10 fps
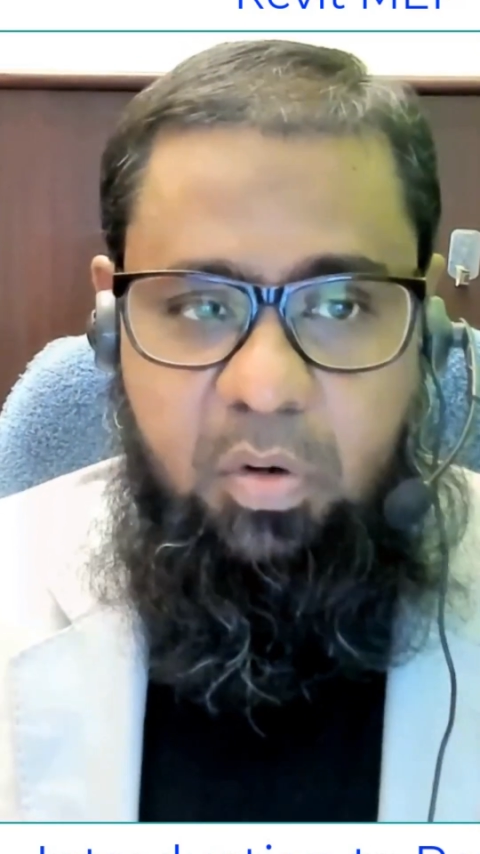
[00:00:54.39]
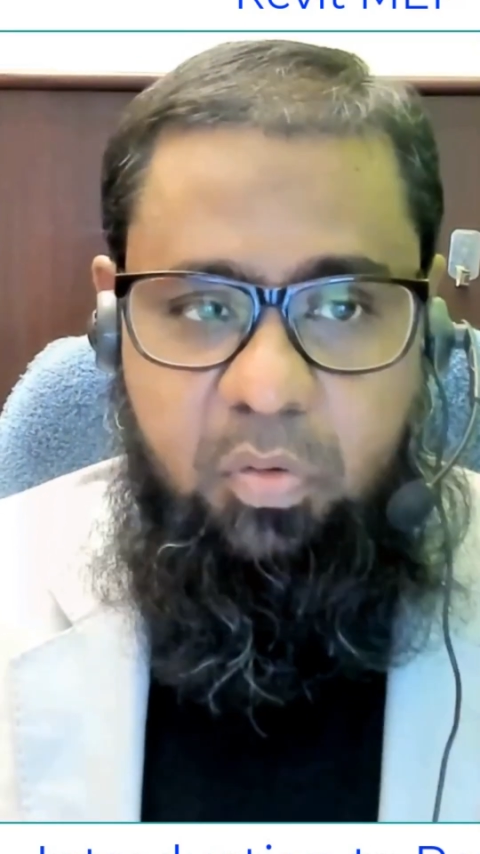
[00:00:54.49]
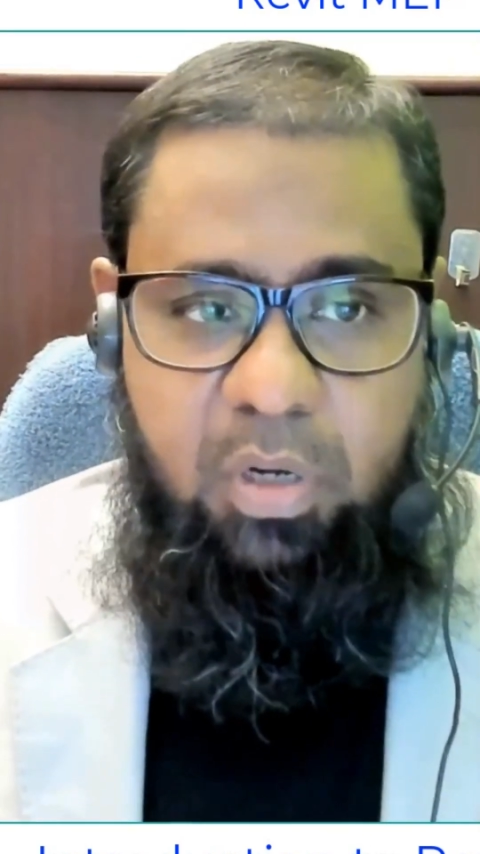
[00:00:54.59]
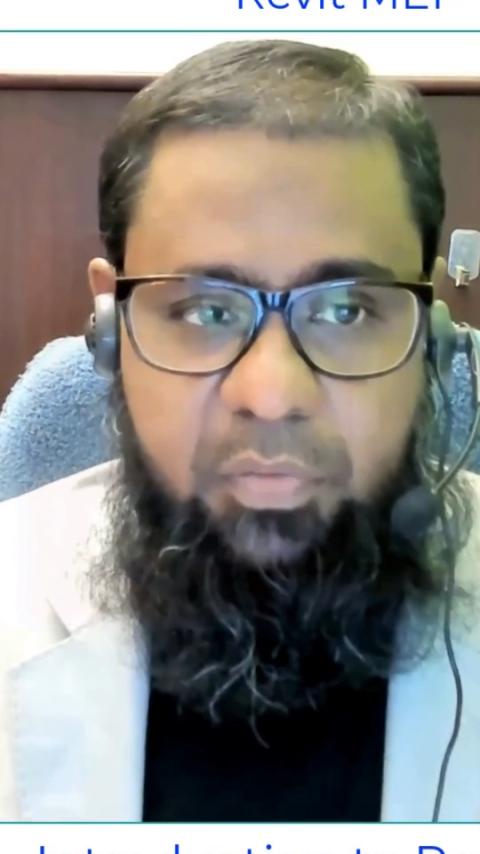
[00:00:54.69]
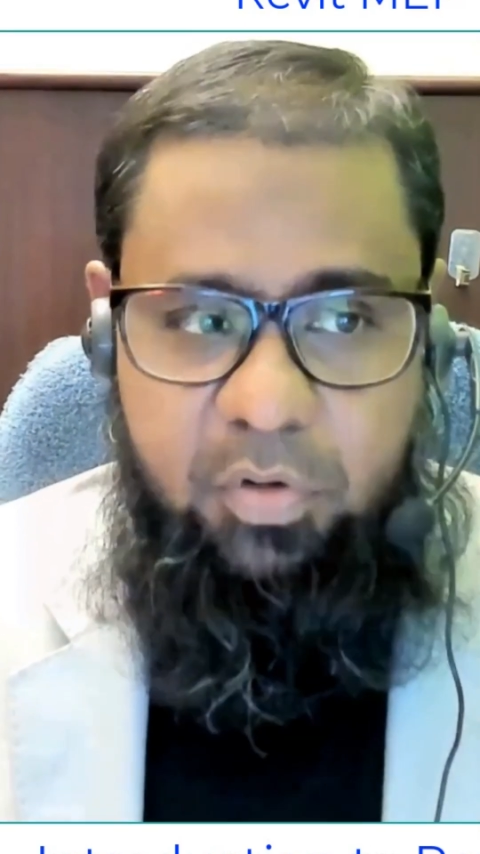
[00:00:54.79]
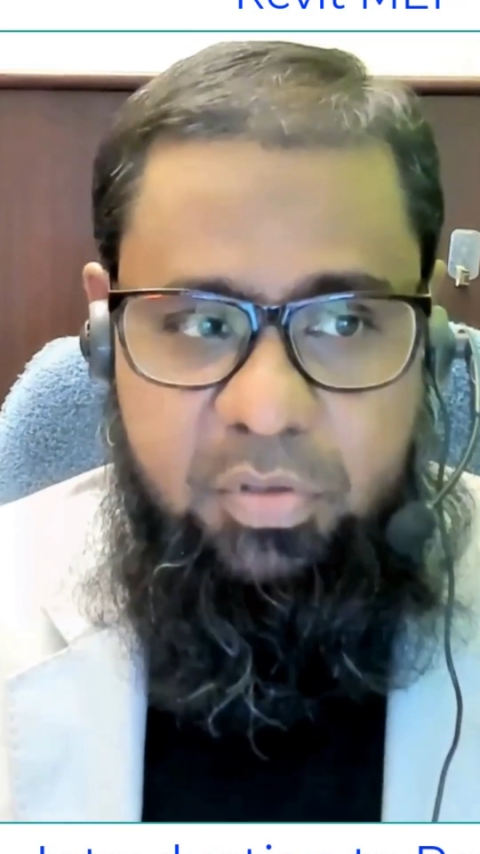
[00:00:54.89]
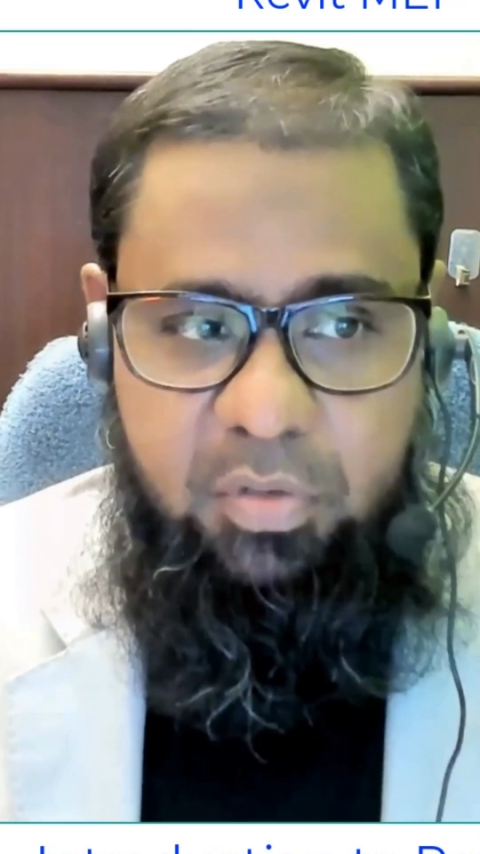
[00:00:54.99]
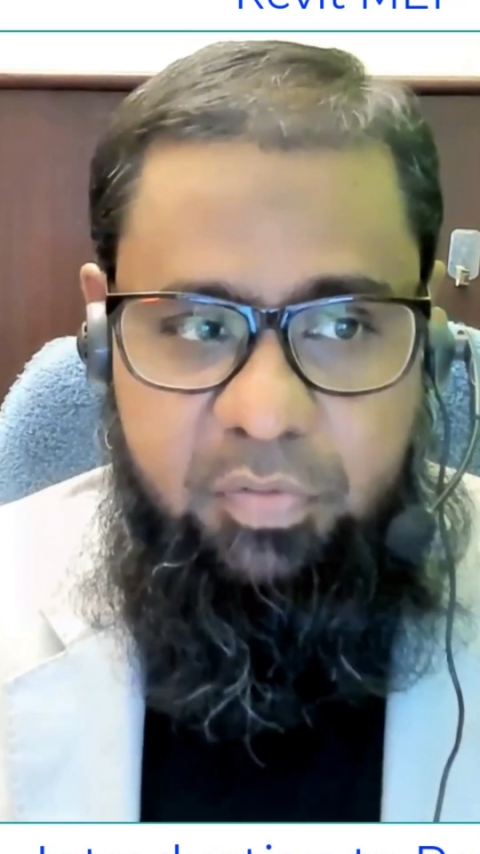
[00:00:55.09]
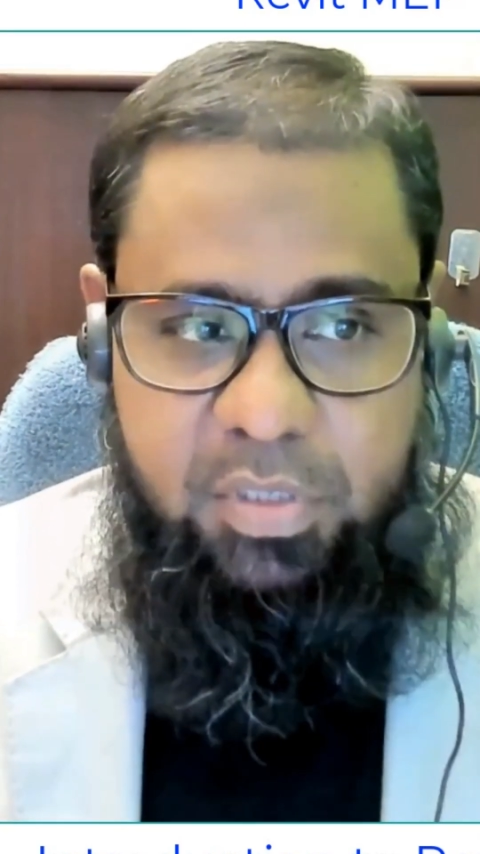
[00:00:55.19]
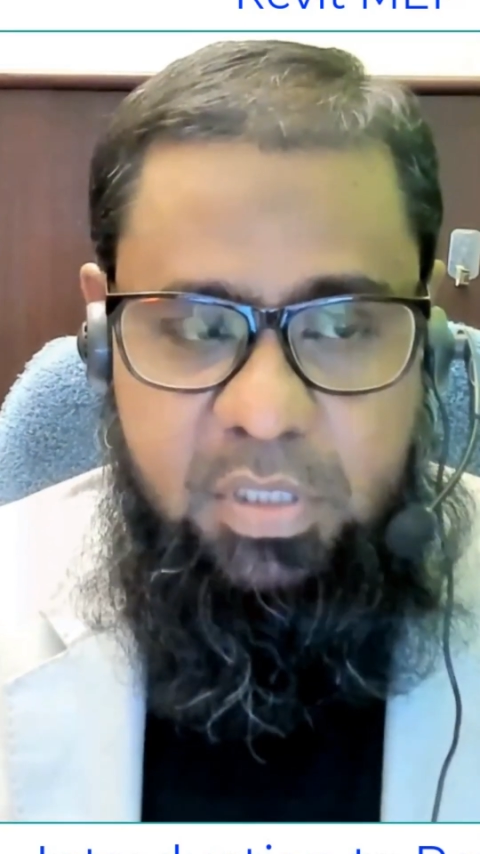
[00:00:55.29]
not only for
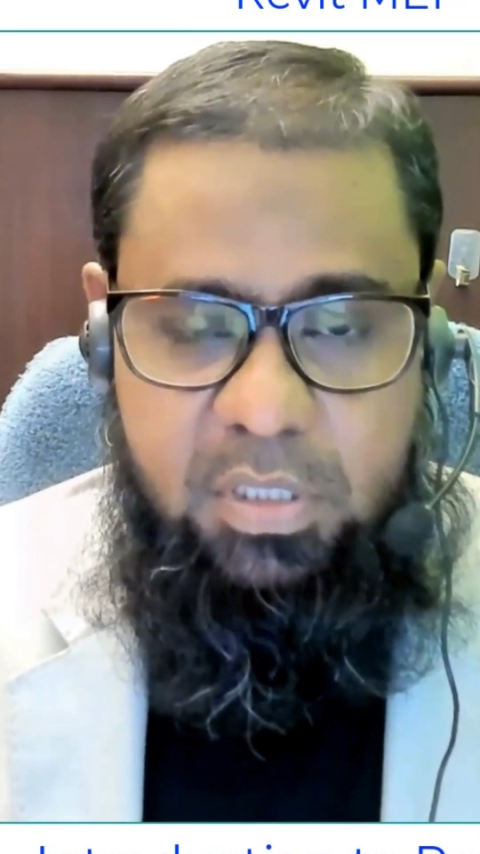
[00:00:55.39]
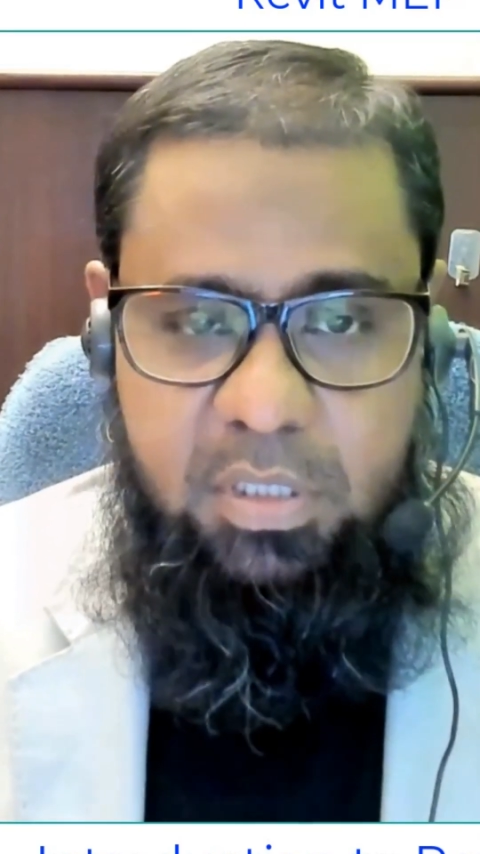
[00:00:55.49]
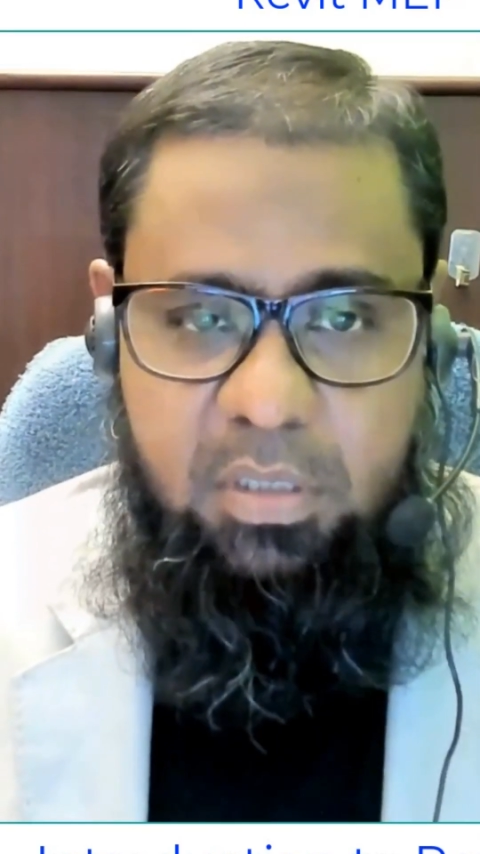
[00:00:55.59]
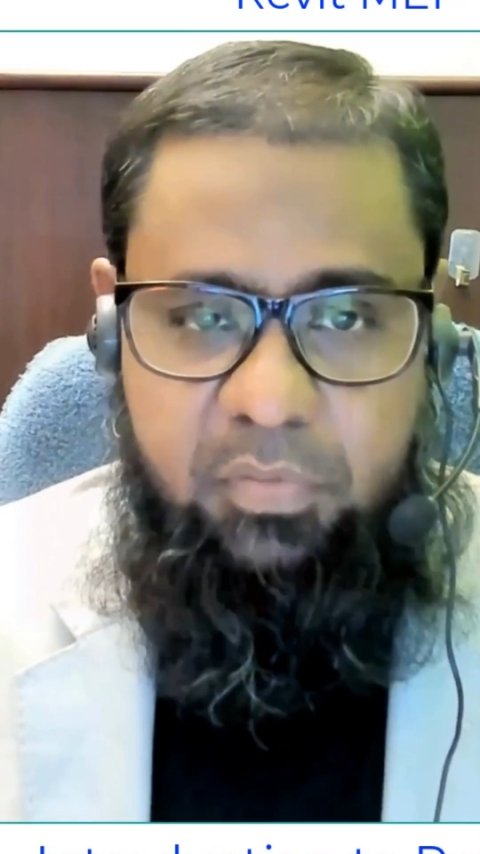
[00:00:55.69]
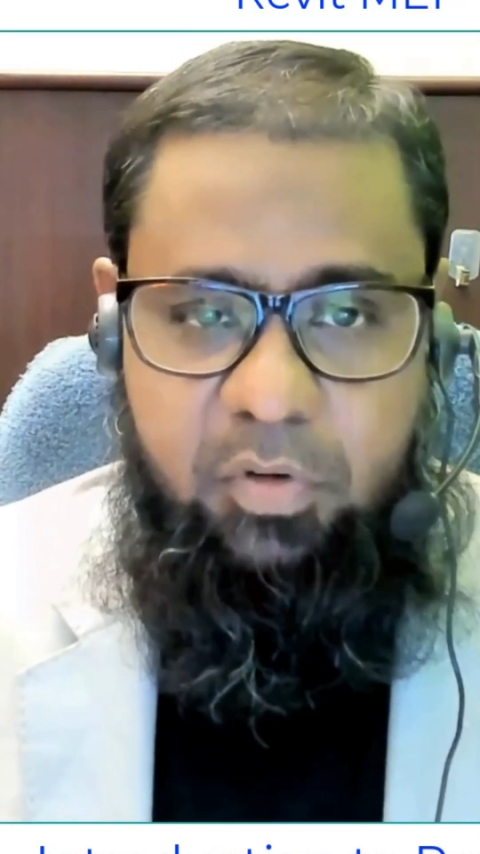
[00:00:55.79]
services,